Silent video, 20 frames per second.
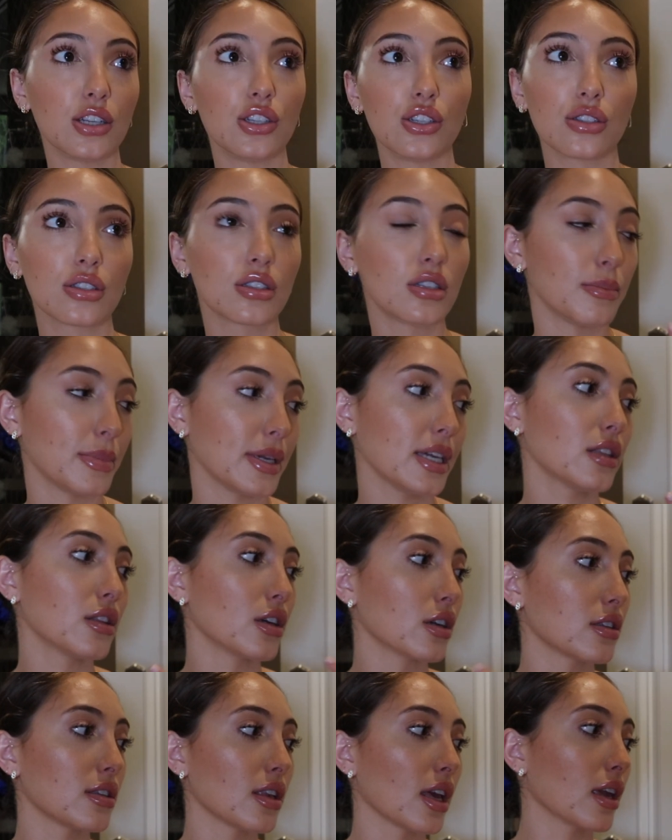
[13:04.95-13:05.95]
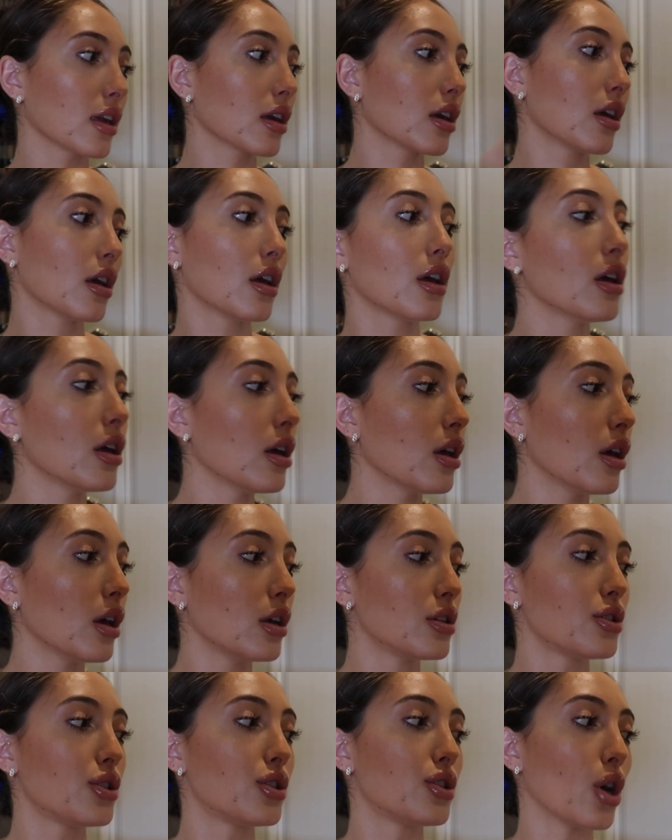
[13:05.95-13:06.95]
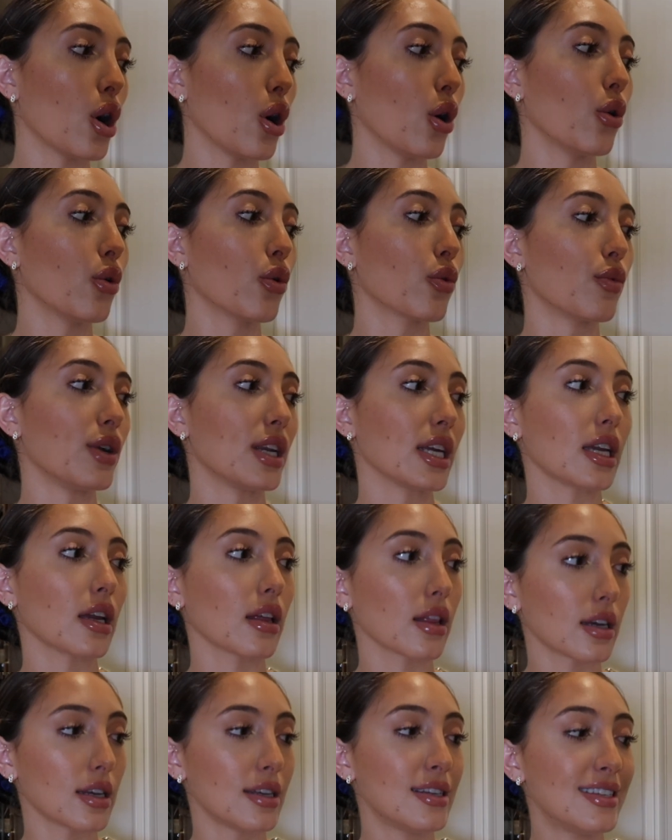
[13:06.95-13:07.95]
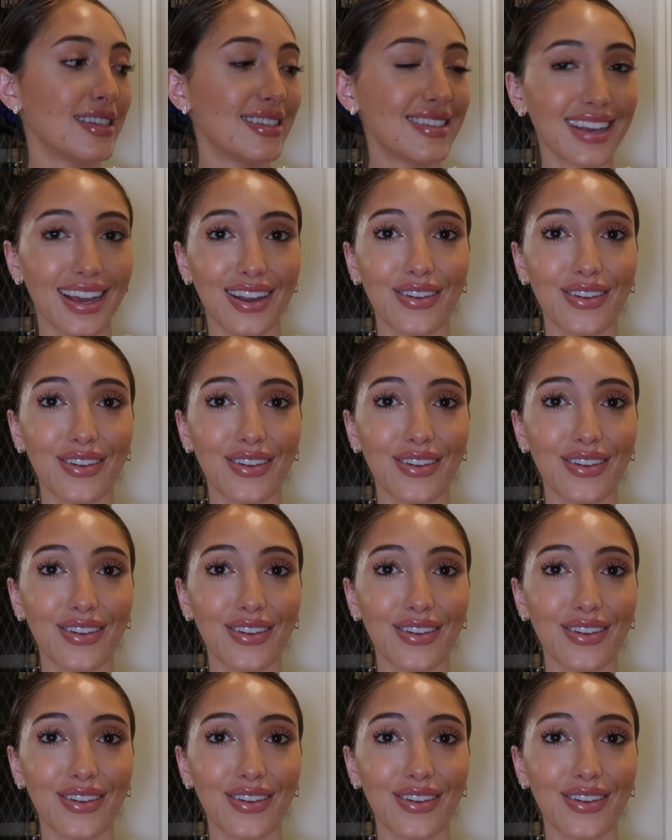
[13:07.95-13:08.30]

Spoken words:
It just, to me, it looks like so ridiculous.